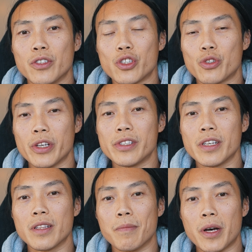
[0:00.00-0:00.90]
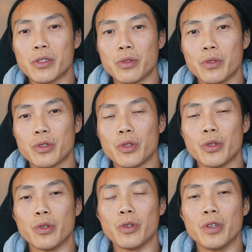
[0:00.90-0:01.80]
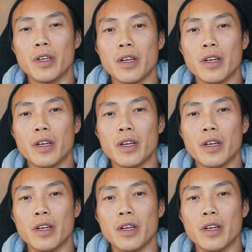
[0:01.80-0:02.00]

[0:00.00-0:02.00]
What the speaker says: stressing the muscle to